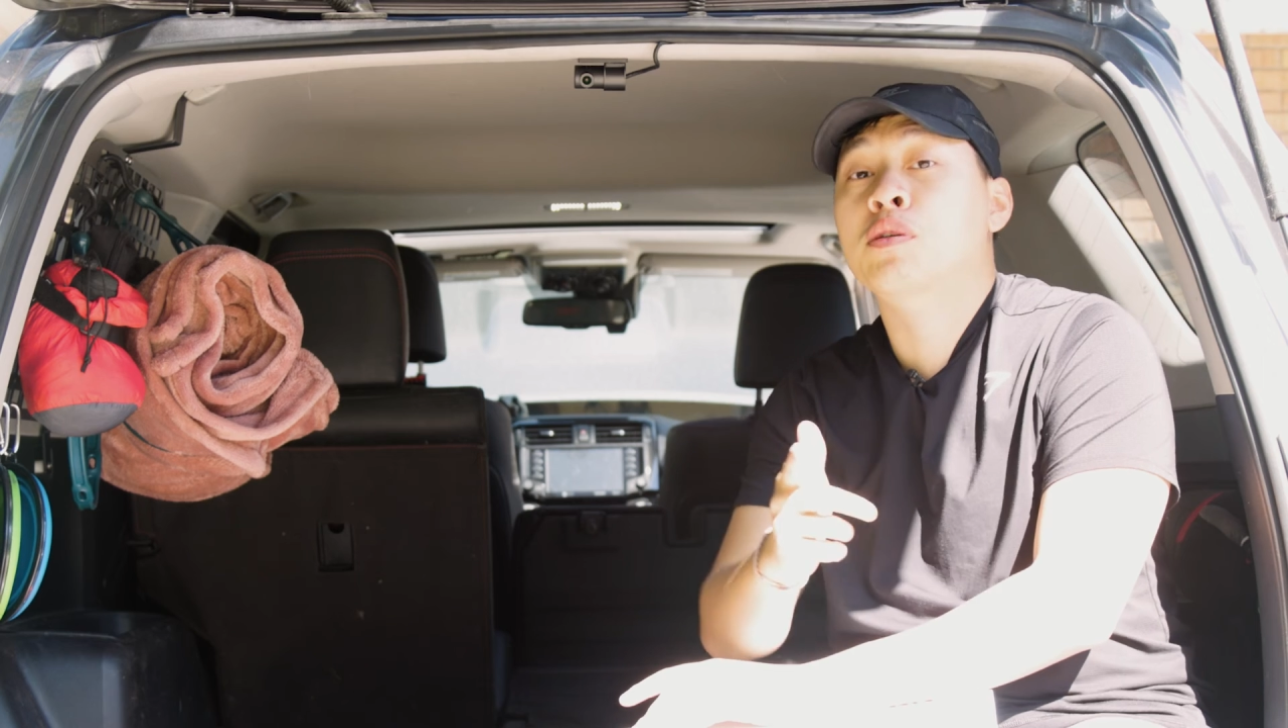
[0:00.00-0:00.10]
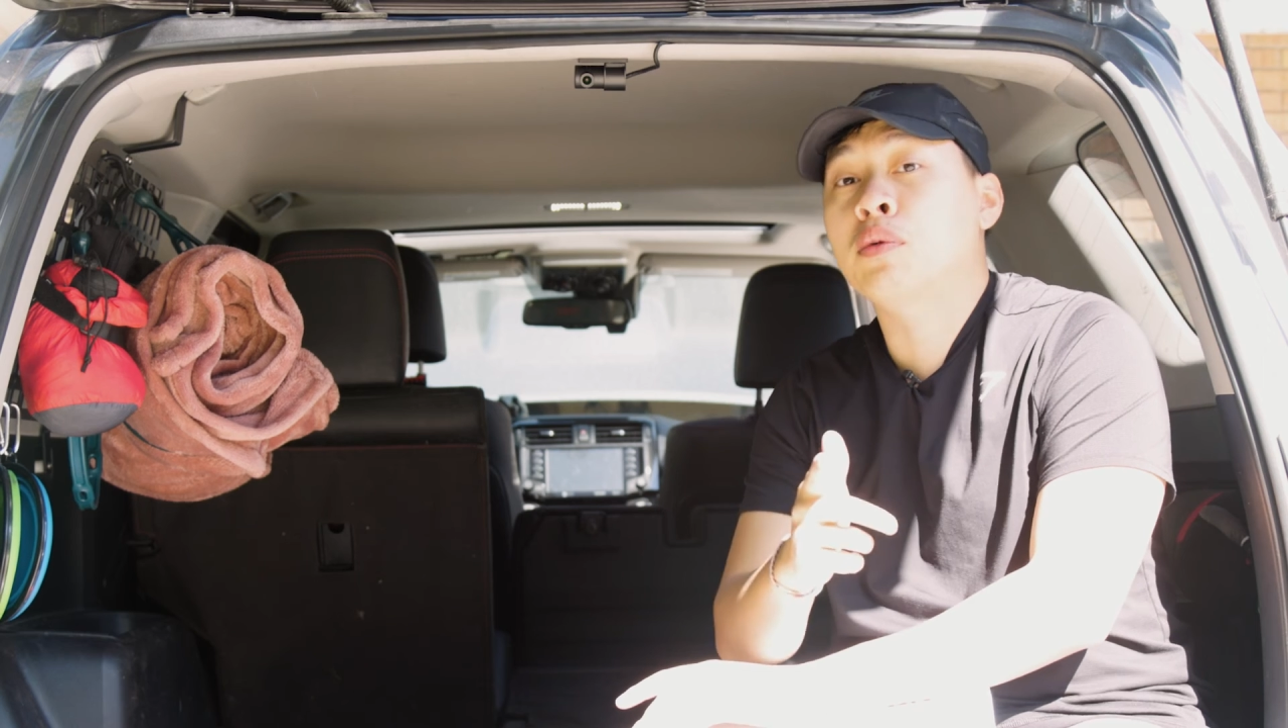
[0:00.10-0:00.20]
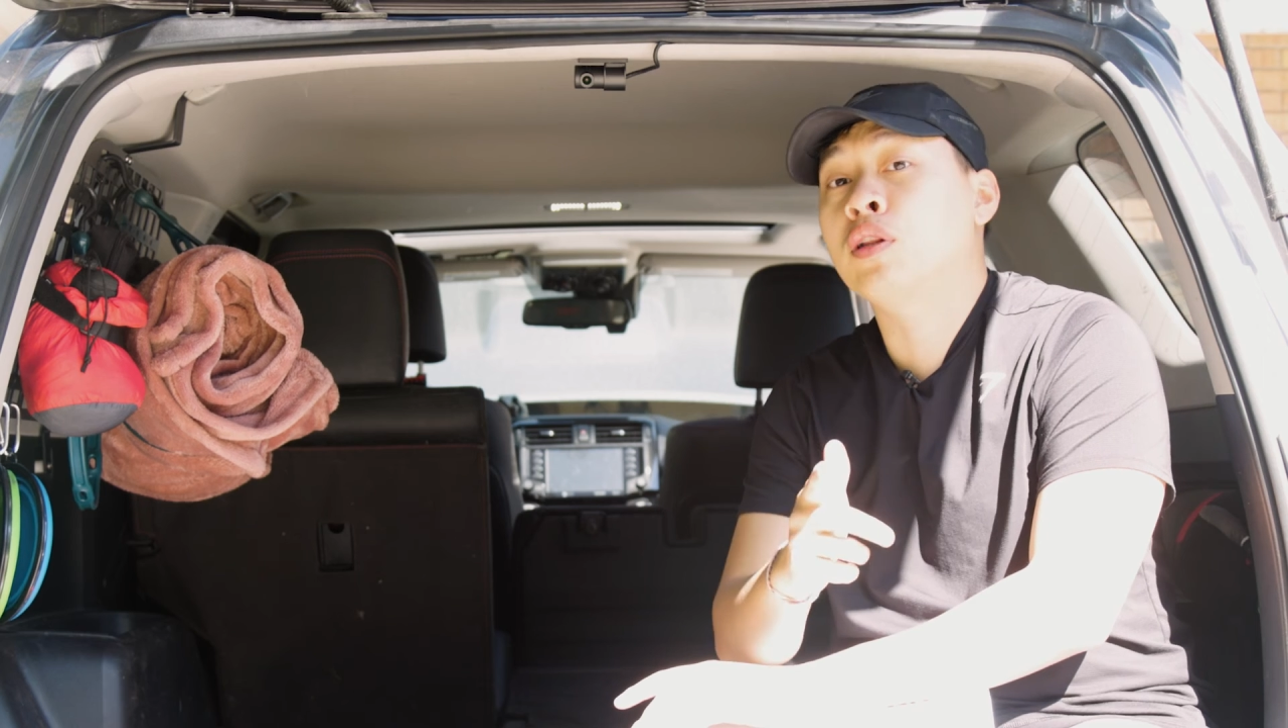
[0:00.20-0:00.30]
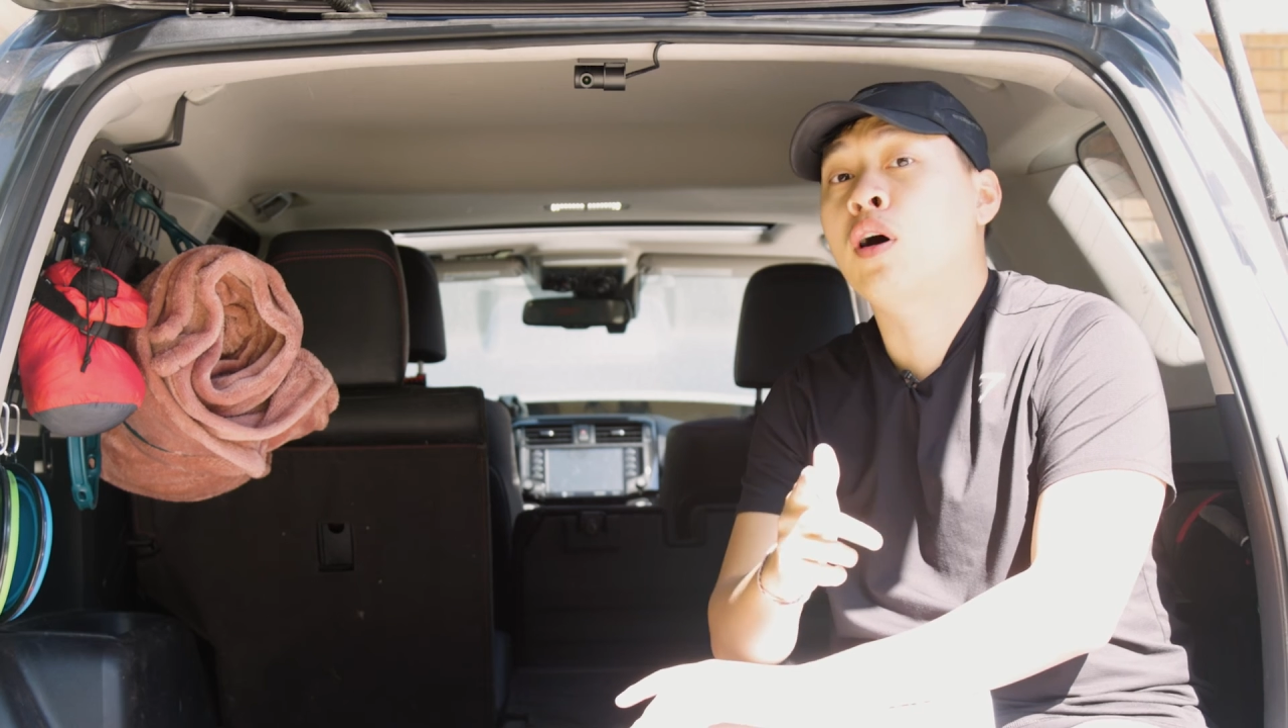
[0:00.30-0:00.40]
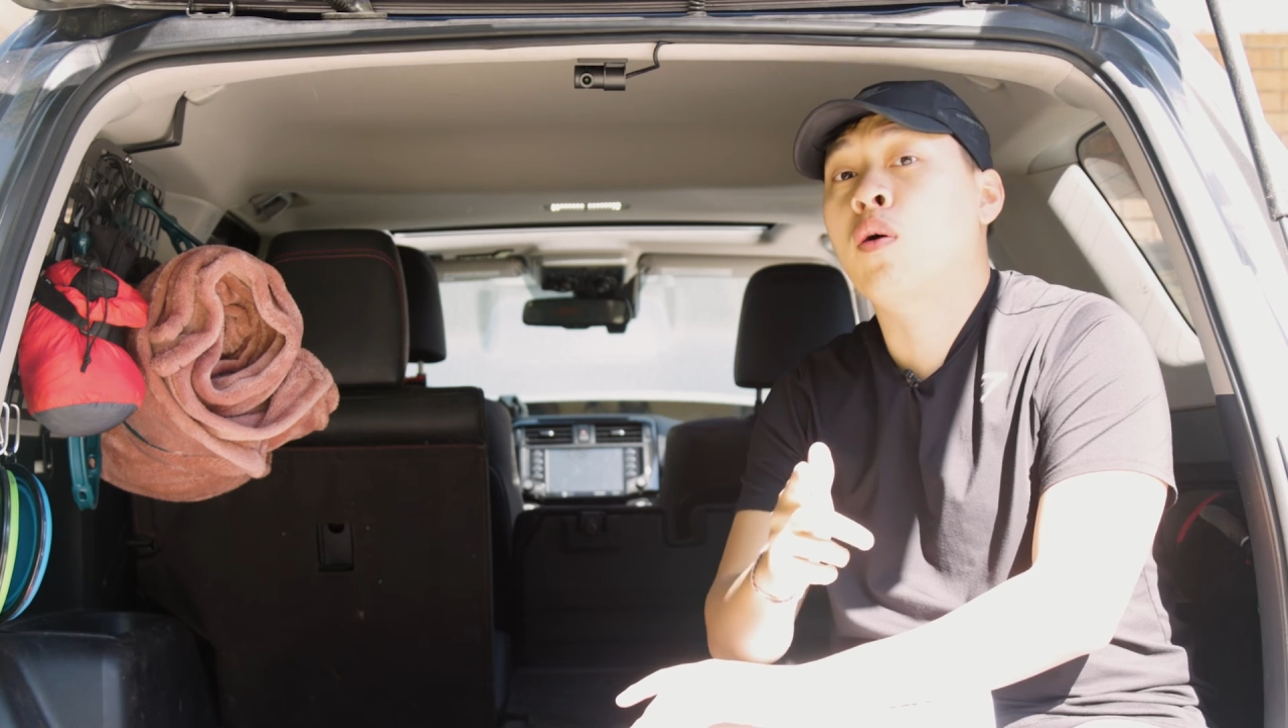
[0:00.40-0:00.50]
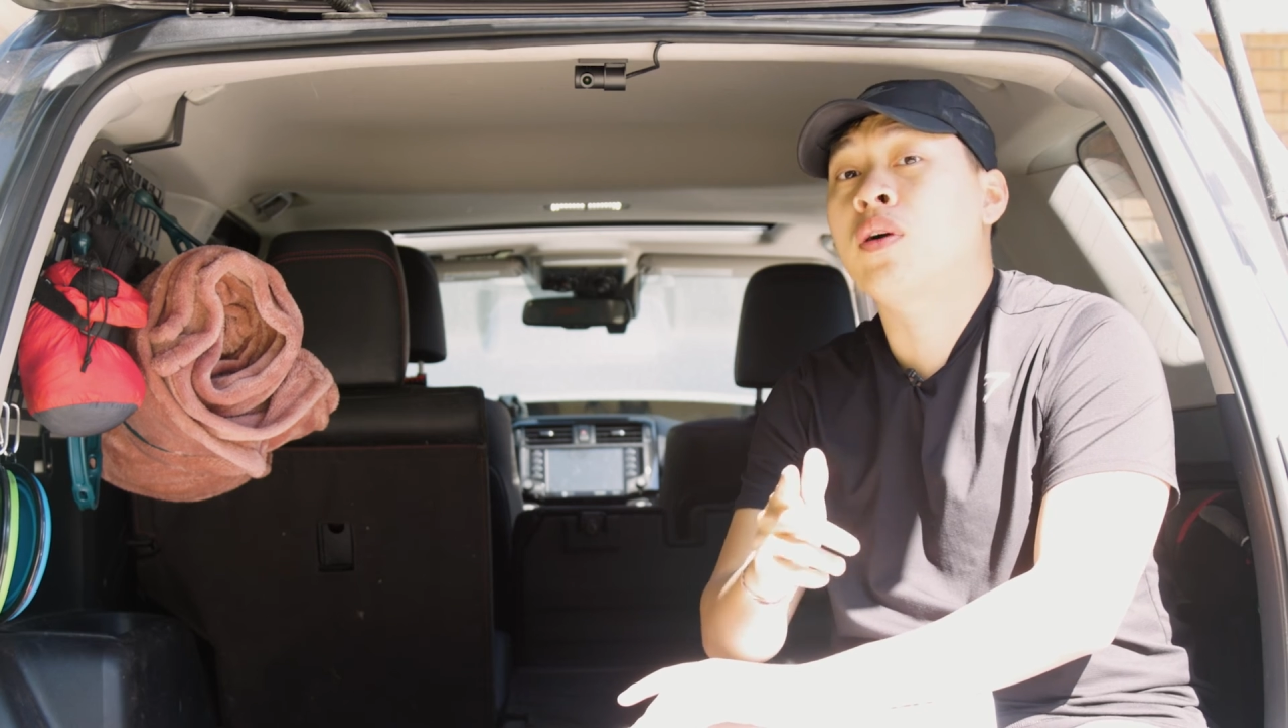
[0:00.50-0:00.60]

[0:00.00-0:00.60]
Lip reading: below.